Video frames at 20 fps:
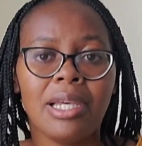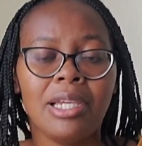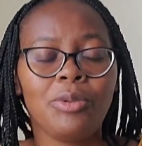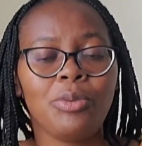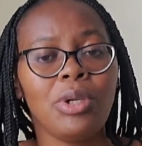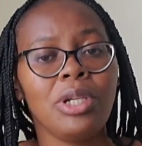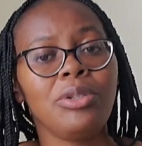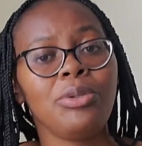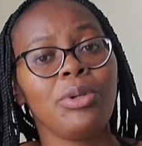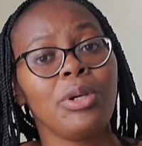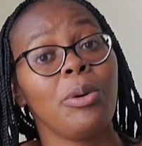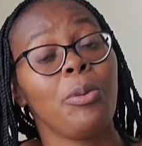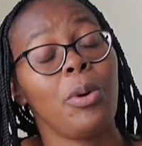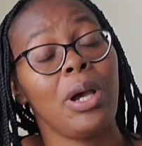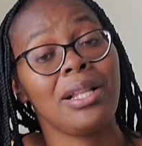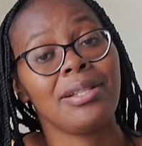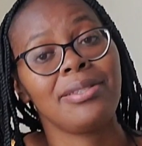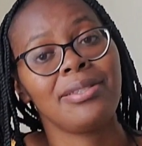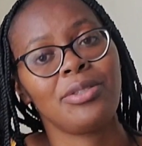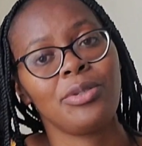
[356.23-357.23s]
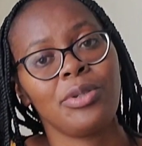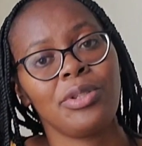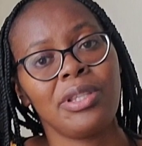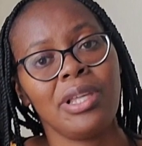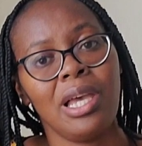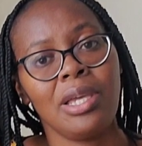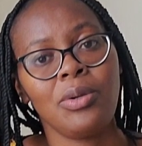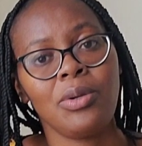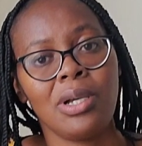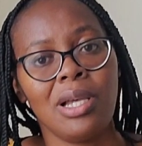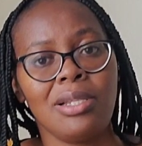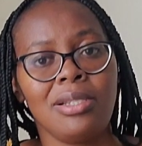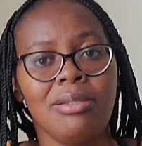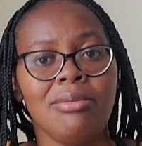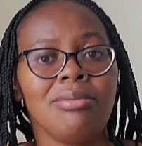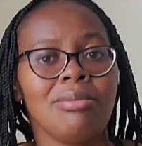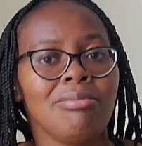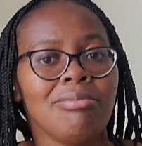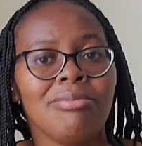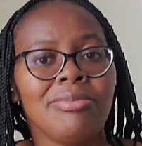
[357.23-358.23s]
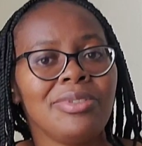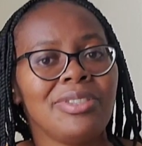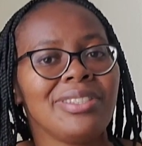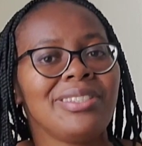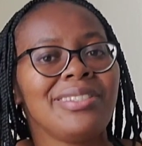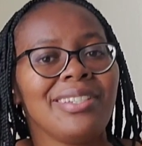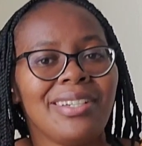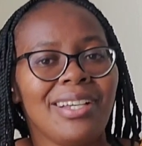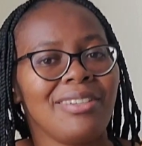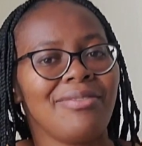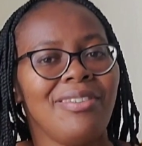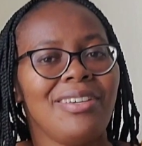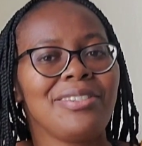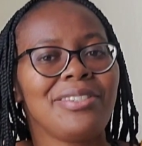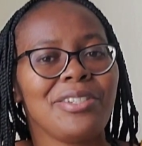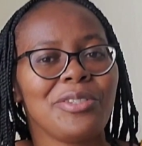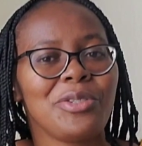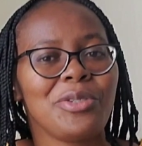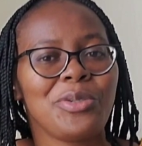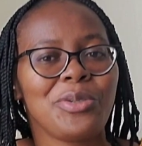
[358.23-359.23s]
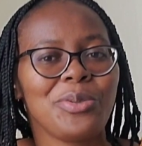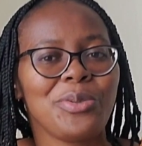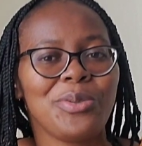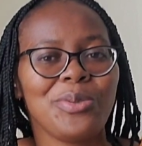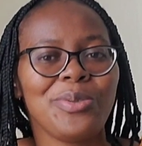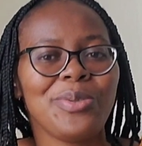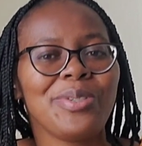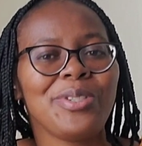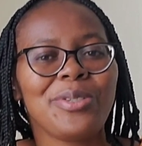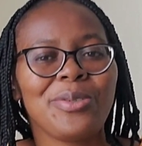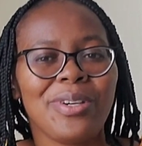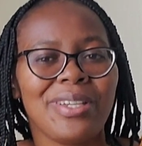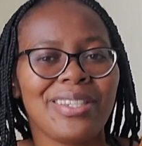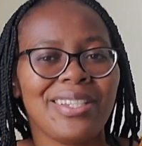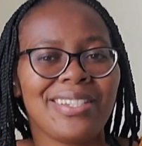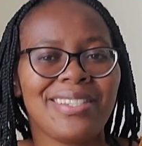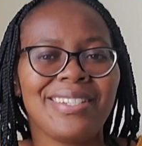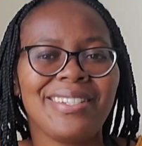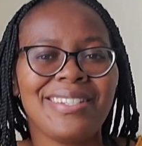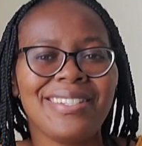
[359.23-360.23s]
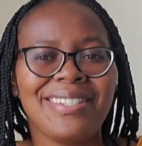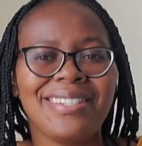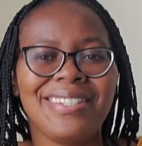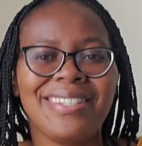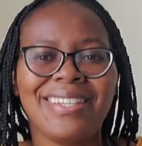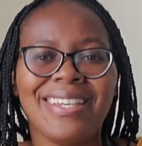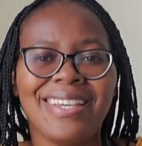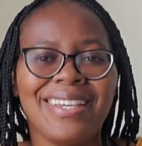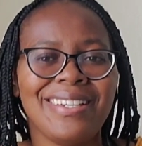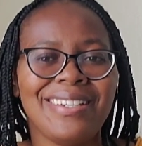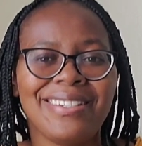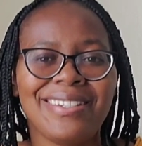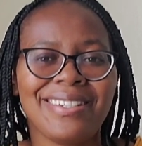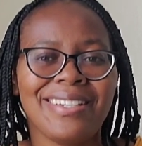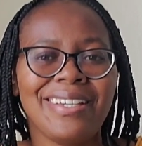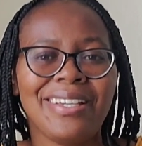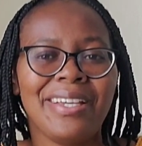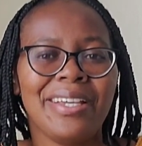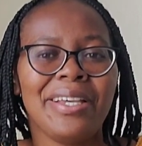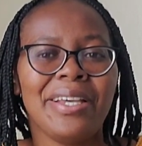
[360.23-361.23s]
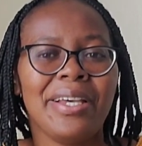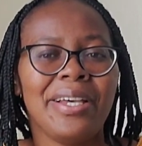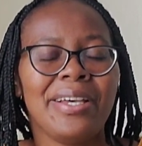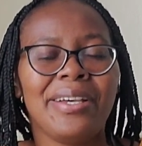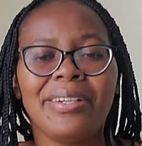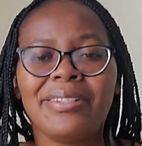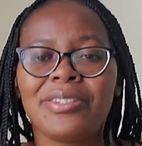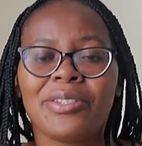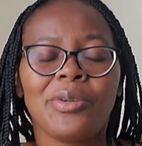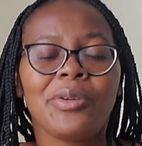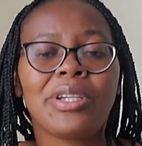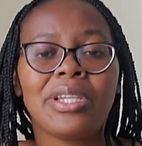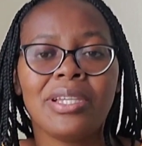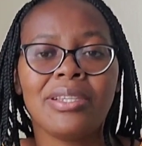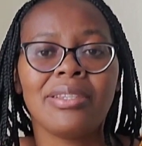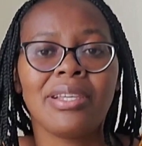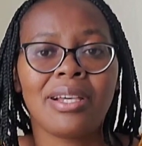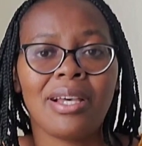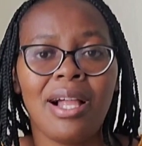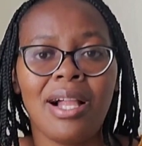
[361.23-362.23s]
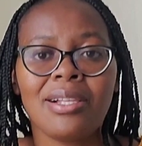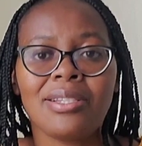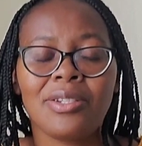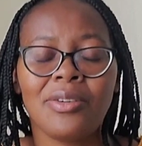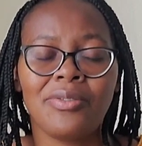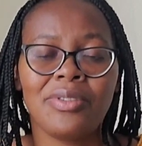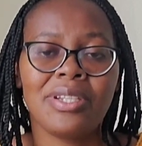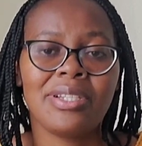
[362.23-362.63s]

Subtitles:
And when whilst you're there, you can just take advantage to tour the city and soak in the culture of